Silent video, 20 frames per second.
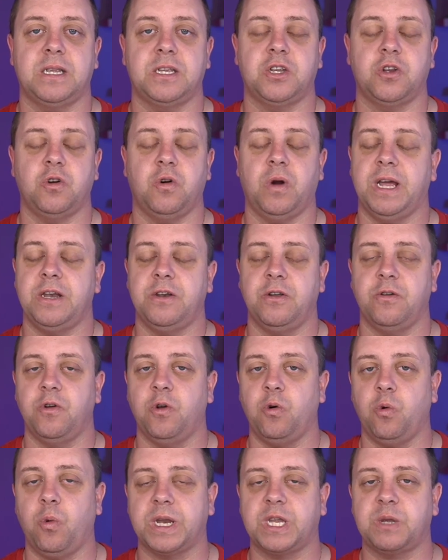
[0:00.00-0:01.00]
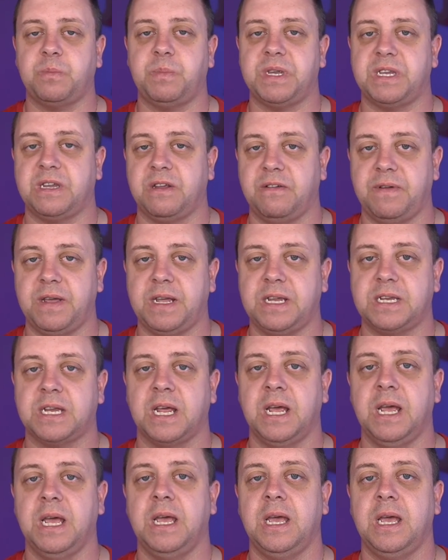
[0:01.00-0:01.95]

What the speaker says: So I don't know what specifics